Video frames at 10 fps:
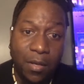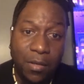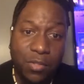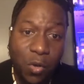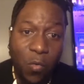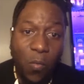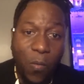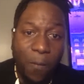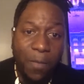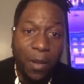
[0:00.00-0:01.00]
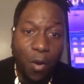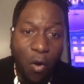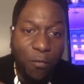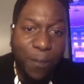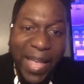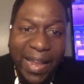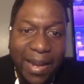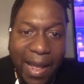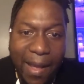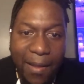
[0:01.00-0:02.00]
So of that,
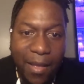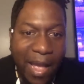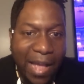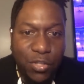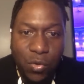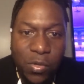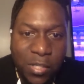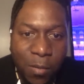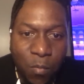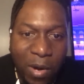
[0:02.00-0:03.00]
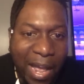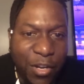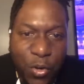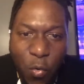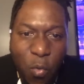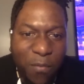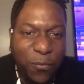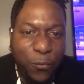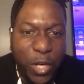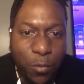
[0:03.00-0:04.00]
I saw someone I know what
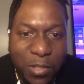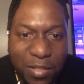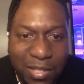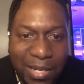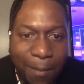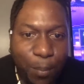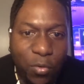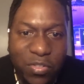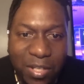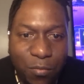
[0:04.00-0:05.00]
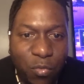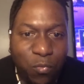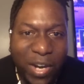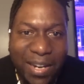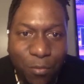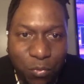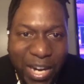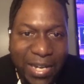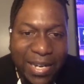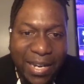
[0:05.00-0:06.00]
frequency that person
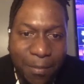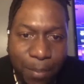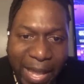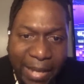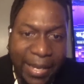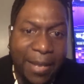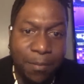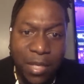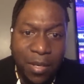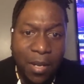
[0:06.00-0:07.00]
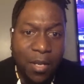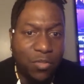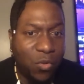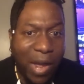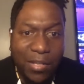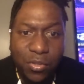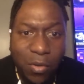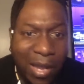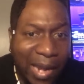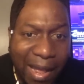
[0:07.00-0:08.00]
radiated back at me. So I
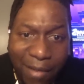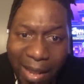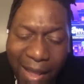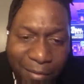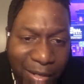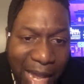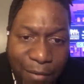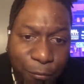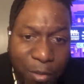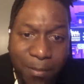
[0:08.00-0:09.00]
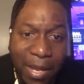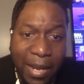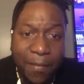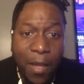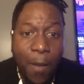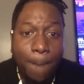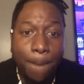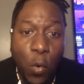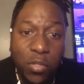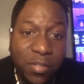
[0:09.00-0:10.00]
saw a lot. I have a lot of friends of mine.
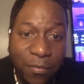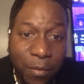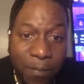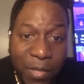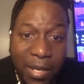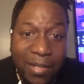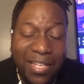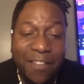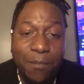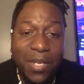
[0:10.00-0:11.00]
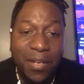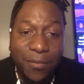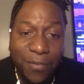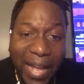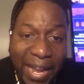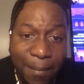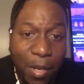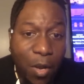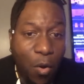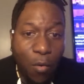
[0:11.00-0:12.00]
Most of them give me the vibe
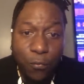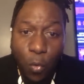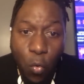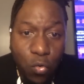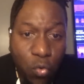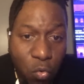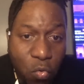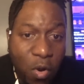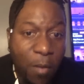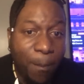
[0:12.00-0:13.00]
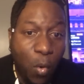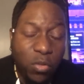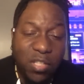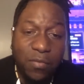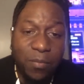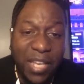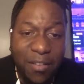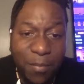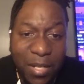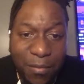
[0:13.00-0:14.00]
of Ogu. Most of them gave
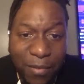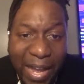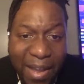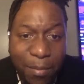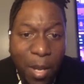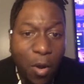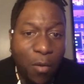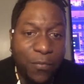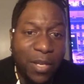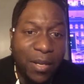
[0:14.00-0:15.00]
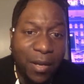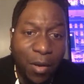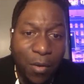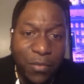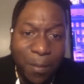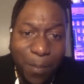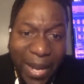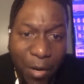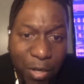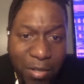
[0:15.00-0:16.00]
me the vibe of the
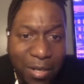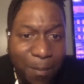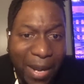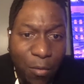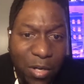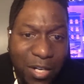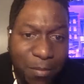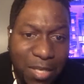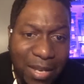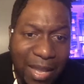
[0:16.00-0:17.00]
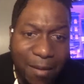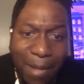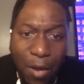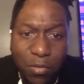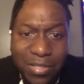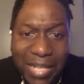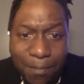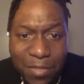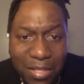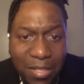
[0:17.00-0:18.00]
Baron, the Baron Criminel, Baron
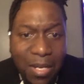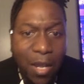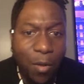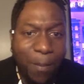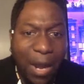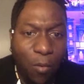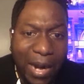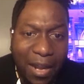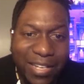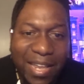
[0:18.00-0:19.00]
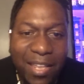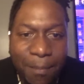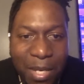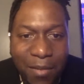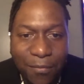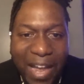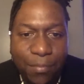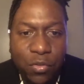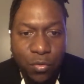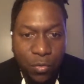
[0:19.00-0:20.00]
Samedi, Baron La. They give me the vibe.
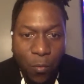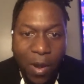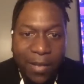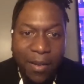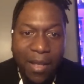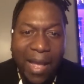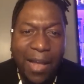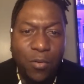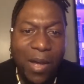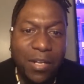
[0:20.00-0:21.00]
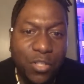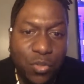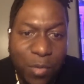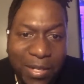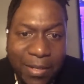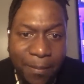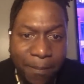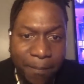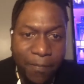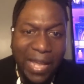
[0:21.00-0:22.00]
So you know what? I know how to treat them.
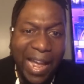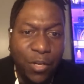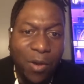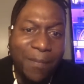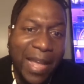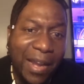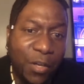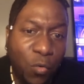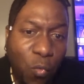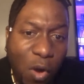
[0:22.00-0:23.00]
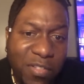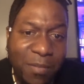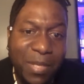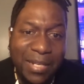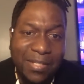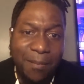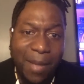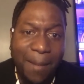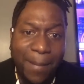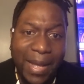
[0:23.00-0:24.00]
I know I'm not going to cause them because in
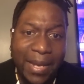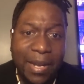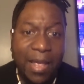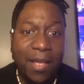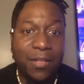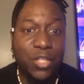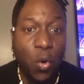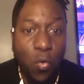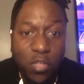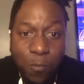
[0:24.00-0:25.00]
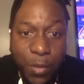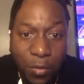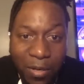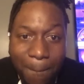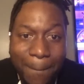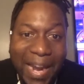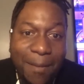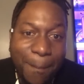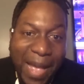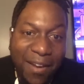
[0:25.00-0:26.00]
my mind, those spirit might
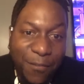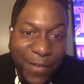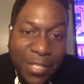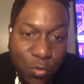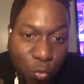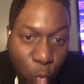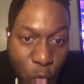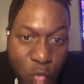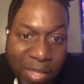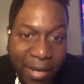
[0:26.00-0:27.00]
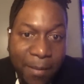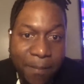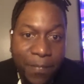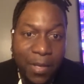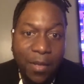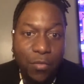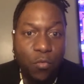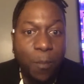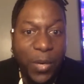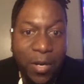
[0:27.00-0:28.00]
manifest through them to
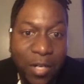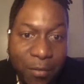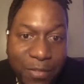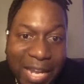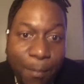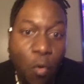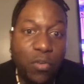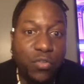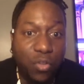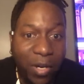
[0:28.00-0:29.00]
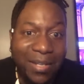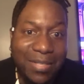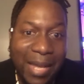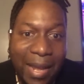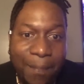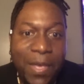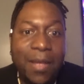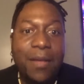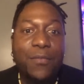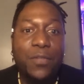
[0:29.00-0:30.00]
a period of time or certain time
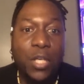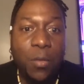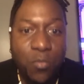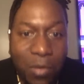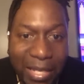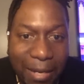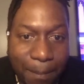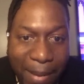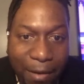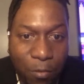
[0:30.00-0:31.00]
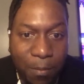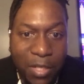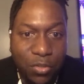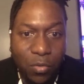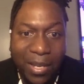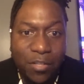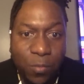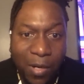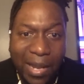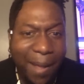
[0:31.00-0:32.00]
to communicate back with me. So guess
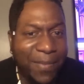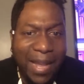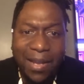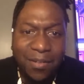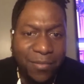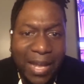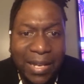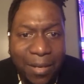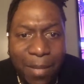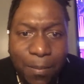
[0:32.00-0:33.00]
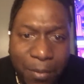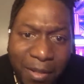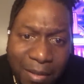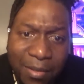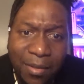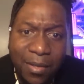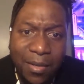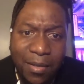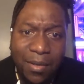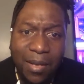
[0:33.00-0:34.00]
what? I'm not going to violate my brother.
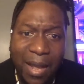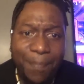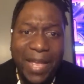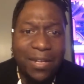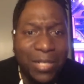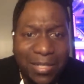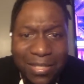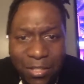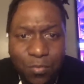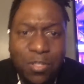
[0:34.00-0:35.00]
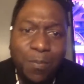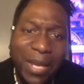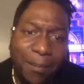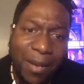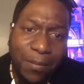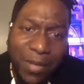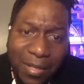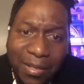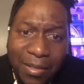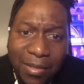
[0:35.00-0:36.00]
I'm not going to disrespect my brother.